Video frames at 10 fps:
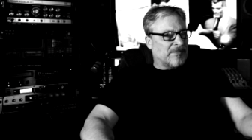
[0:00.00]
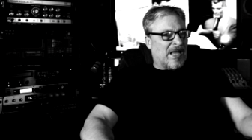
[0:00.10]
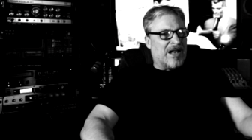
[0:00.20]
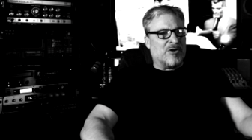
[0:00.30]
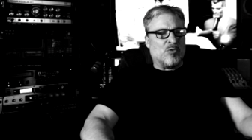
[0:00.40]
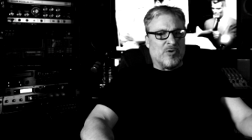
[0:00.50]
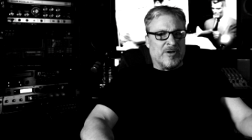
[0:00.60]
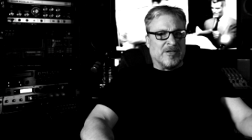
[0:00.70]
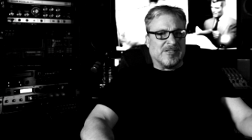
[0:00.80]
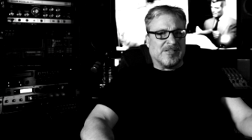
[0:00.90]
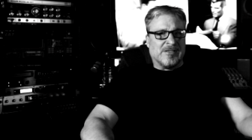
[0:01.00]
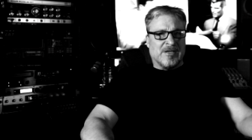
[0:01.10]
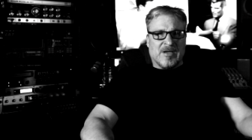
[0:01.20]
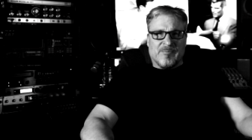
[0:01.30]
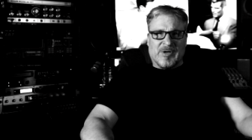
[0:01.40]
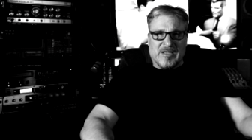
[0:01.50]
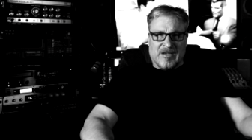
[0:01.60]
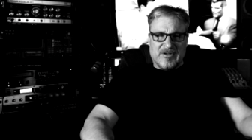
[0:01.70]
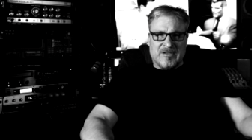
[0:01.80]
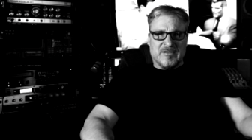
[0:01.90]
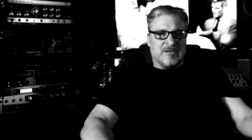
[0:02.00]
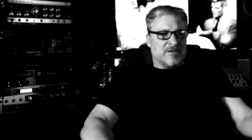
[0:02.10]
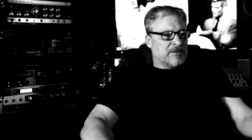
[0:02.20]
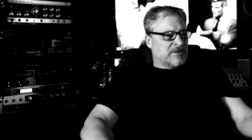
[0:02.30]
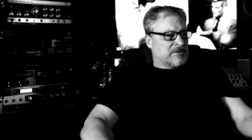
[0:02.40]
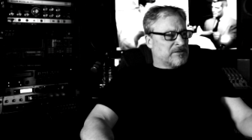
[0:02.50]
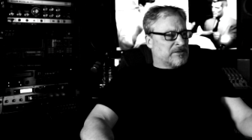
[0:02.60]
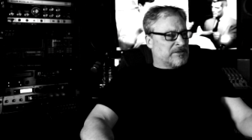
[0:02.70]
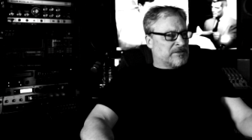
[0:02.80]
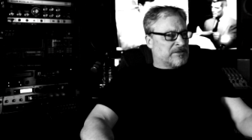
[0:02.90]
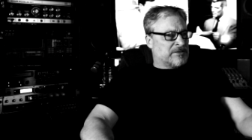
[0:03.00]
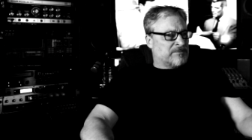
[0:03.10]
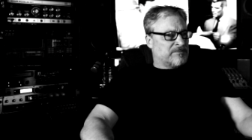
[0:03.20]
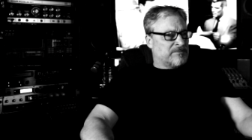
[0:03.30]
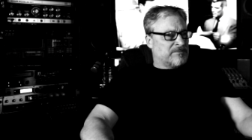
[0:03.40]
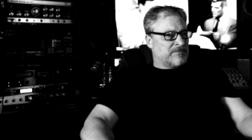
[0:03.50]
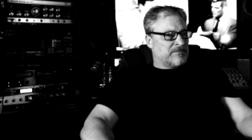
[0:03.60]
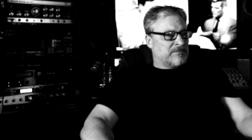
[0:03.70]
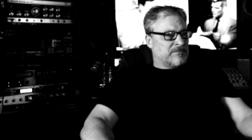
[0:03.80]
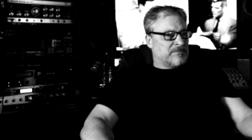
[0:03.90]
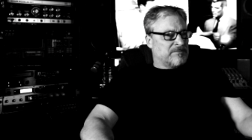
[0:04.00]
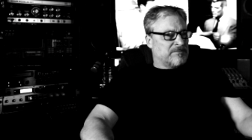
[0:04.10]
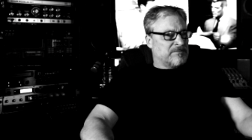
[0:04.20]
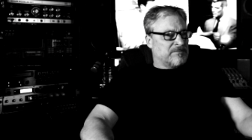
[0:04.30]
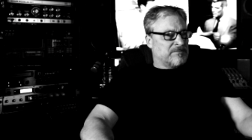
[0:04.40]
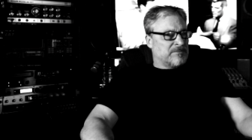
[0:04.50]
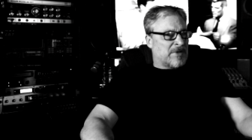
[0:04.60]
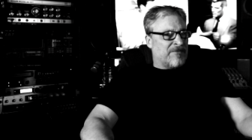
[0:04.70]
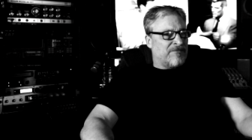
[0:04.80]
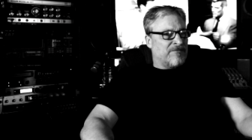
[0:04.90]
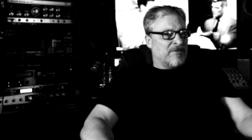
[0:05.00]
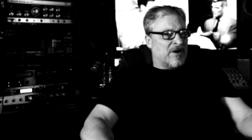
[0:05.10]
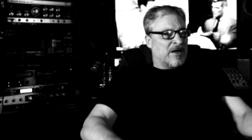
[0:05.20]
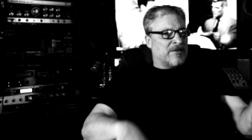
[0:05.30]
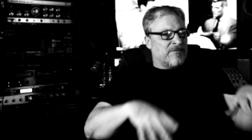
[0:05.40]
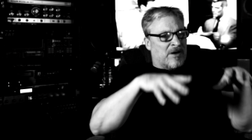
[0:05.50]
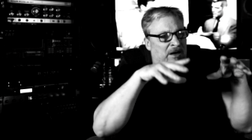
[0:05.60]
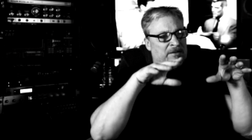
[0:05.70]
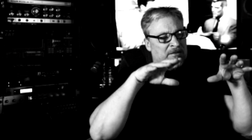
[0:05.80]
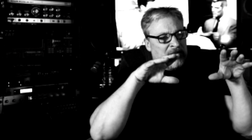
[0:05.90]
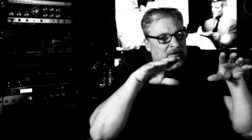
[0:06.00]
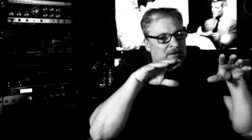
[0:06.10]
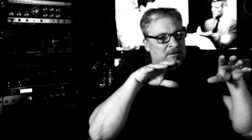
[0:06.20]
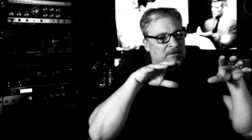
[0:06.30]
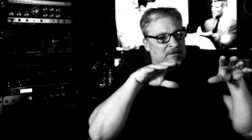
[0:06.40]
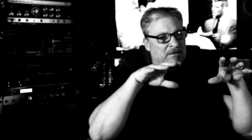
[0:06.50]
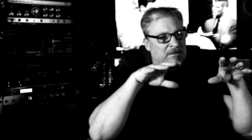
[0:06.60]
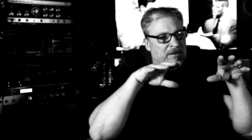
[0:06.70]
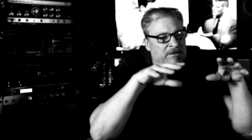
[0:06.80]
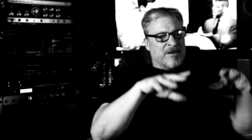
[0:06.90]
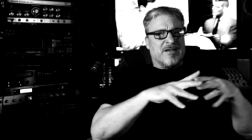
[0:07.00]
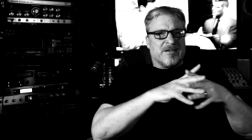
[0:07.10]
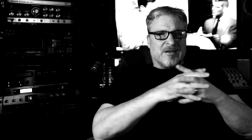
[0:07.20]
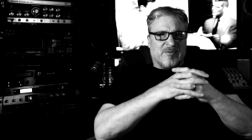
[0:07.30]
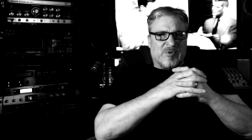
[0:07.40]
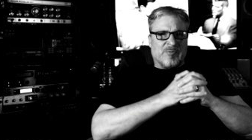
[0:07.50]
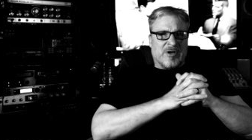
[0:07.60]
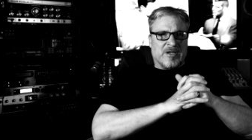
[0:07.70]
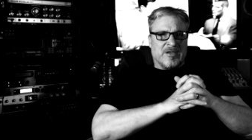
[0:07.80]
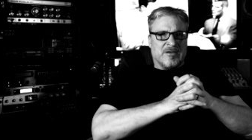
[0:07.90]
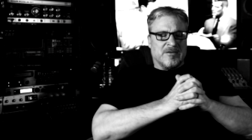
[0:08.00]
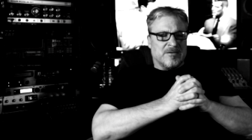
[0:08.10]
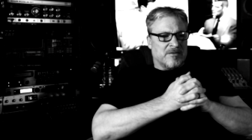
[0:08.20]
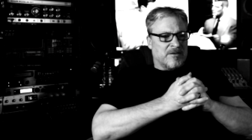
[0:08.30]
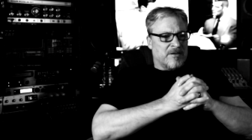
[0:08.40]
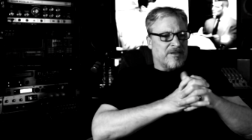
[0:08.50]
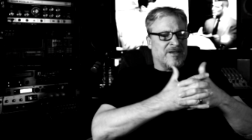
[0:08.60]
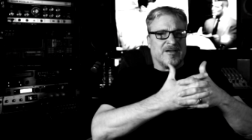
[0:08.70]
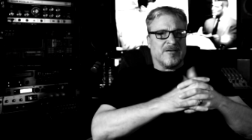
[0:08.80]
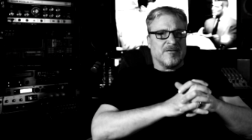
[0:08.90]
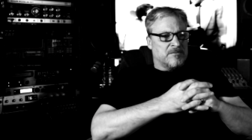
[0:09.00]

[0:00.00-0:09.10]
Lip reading: I don't know what it is, but I love it, and I I think that's going to be my thing.